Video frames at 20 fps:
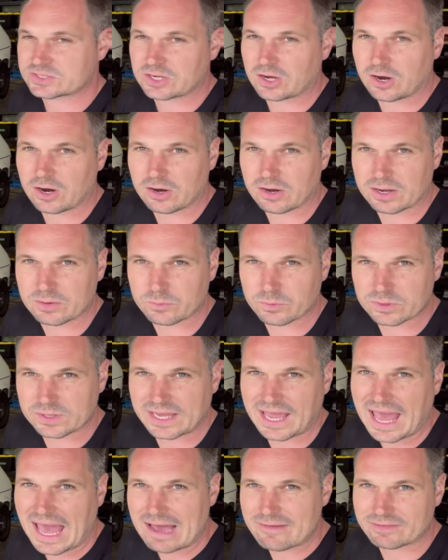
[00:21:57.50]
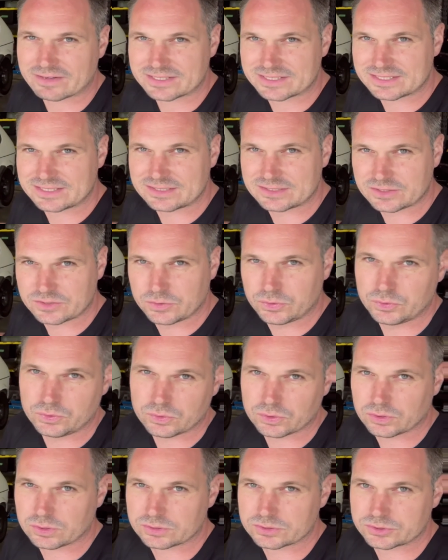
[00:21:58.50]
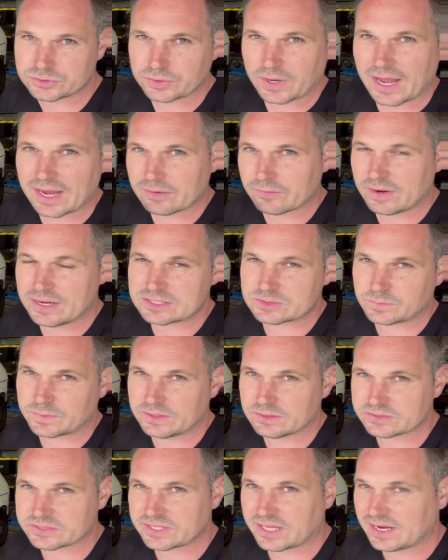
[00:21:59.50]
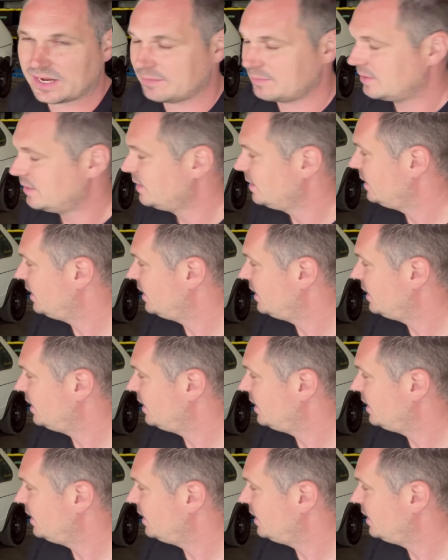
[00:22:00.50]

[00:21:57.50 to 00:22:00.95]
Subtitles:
car and really have a cool drag race wheel setup.